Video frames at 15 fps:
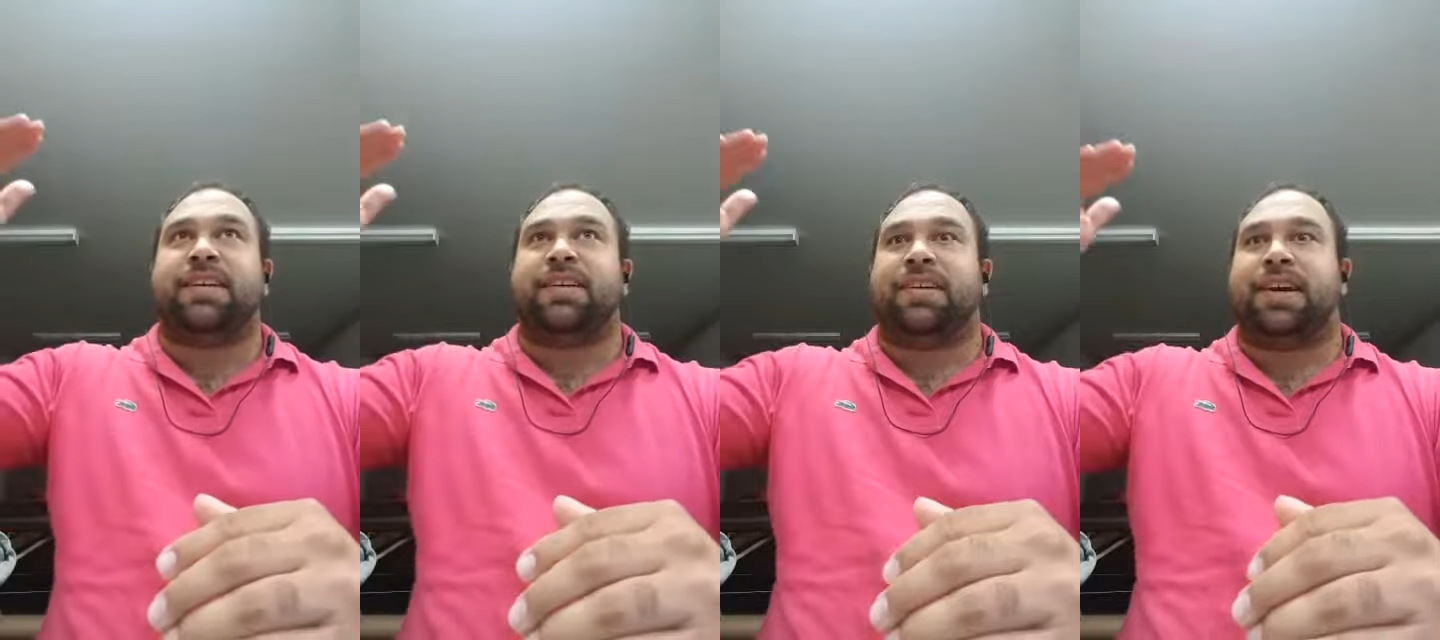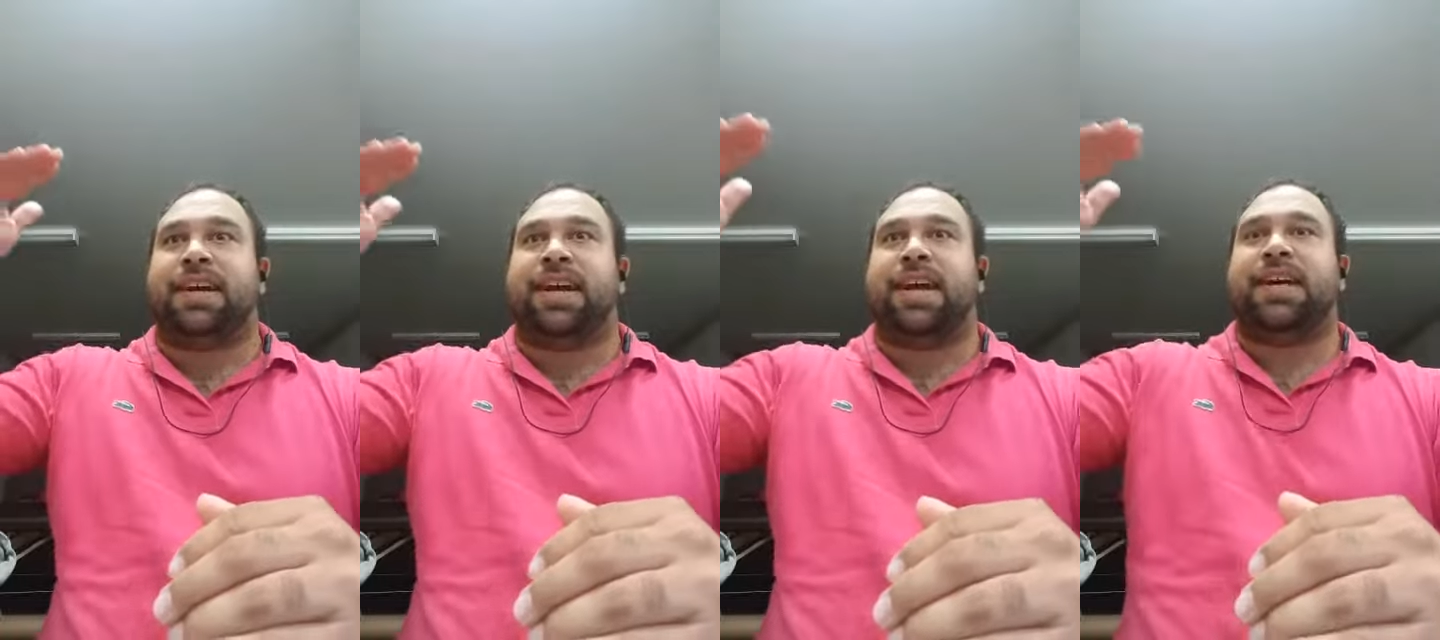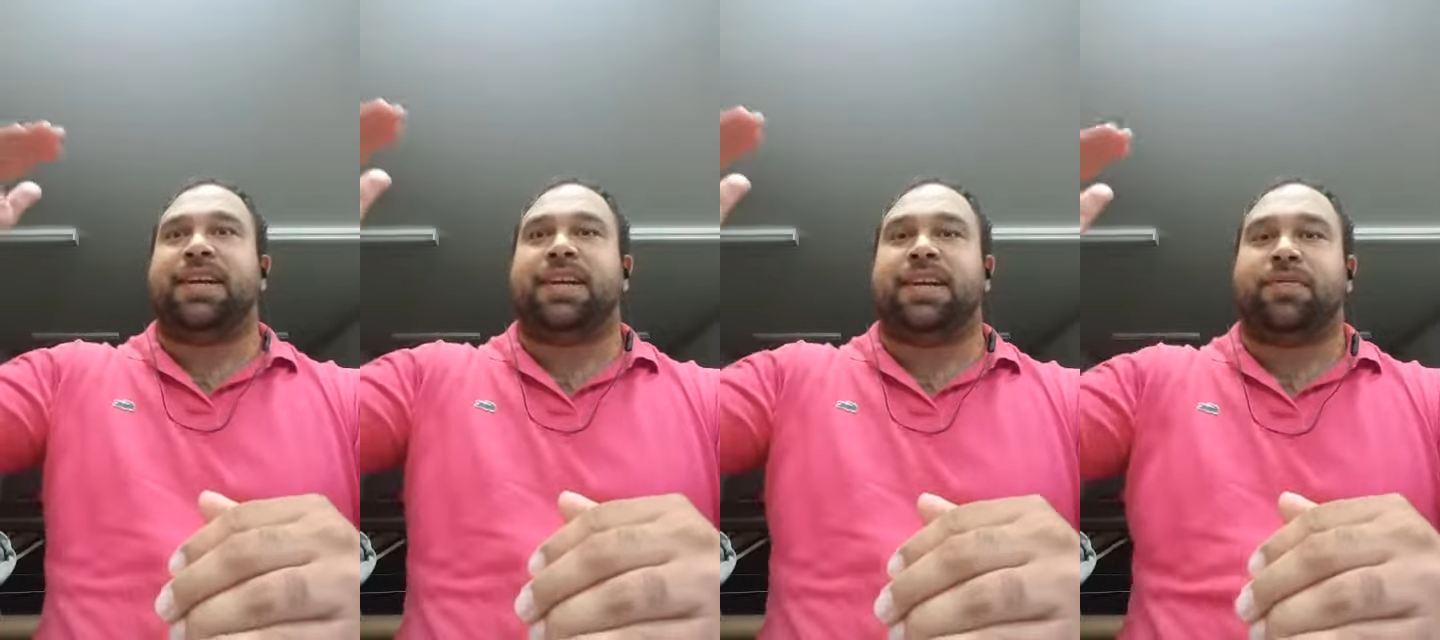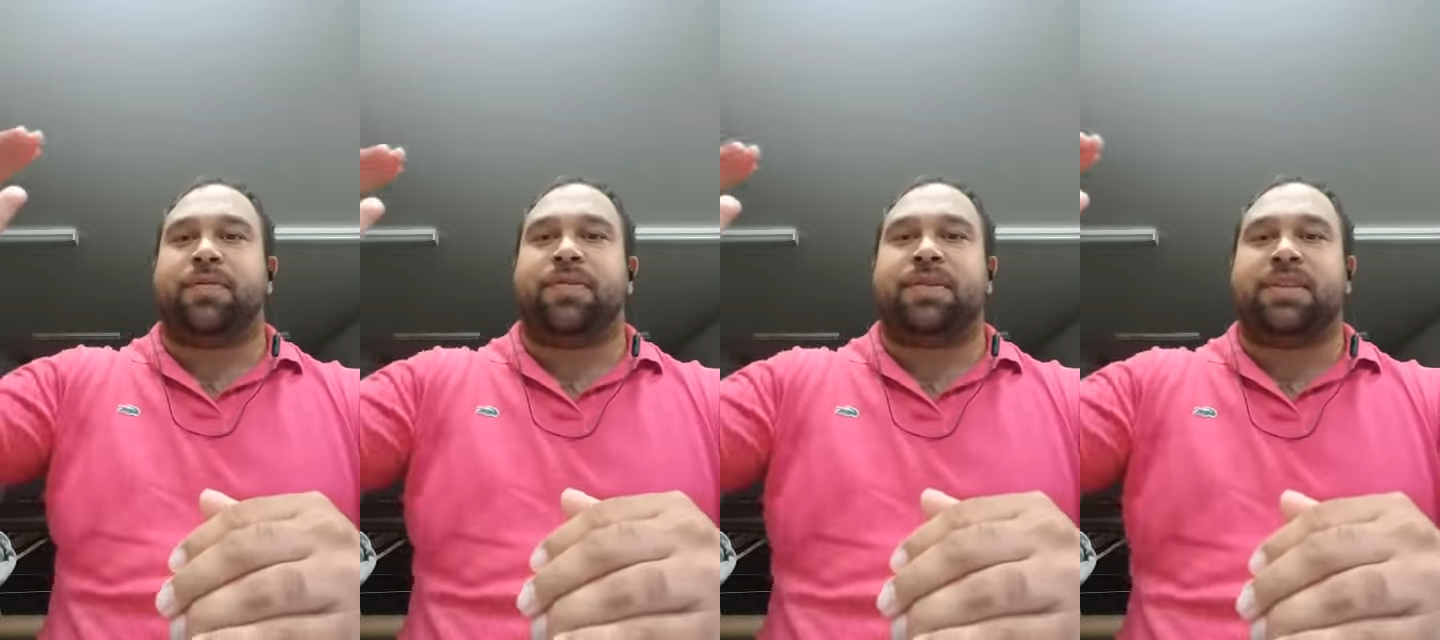I can't get
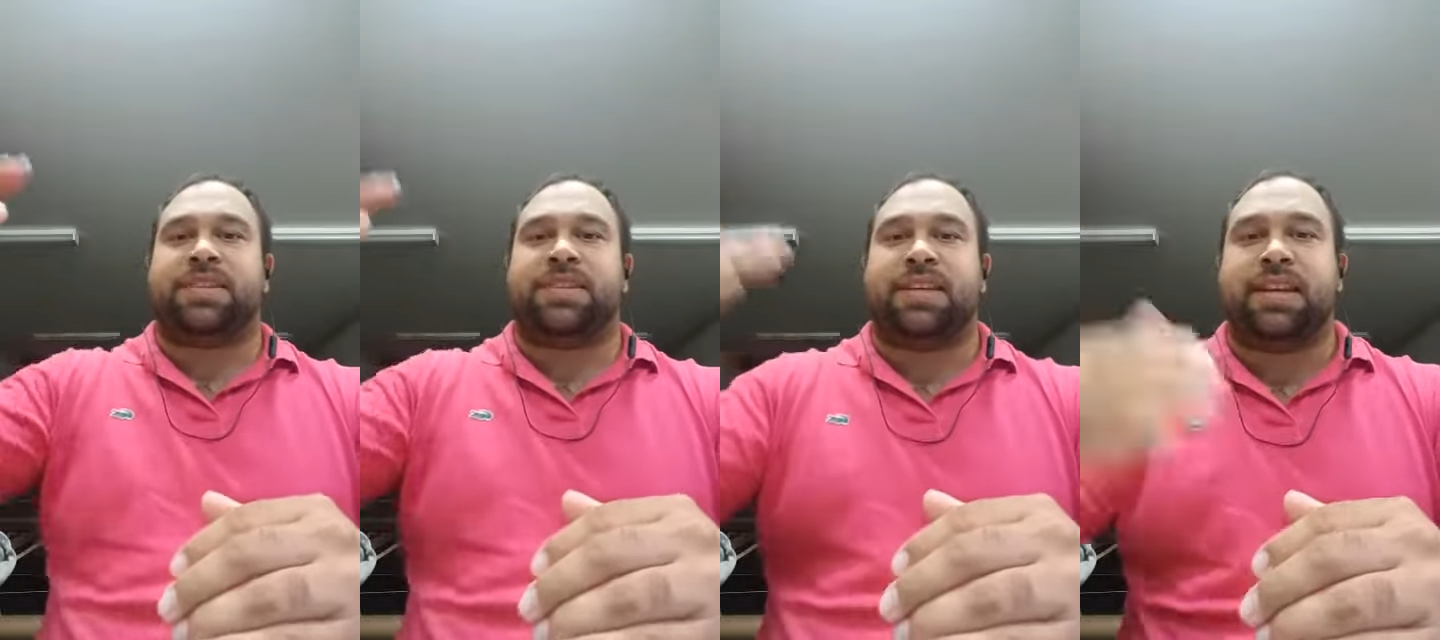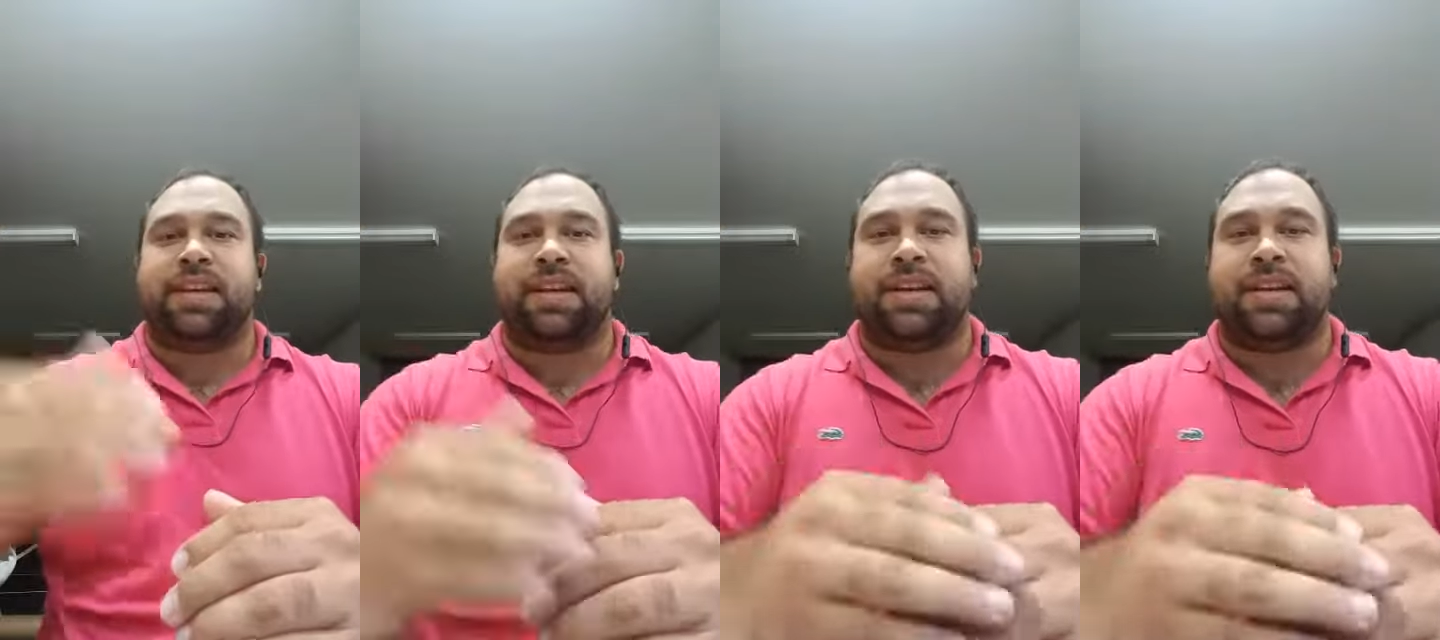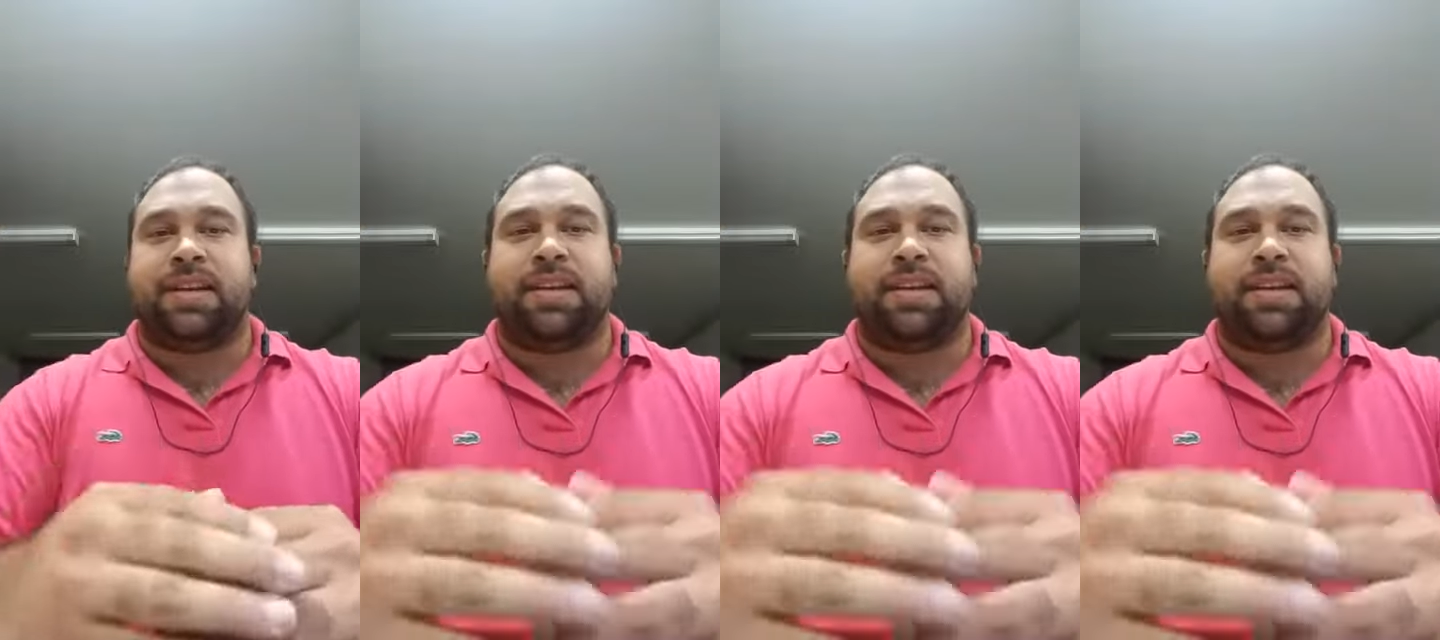through this ceiling.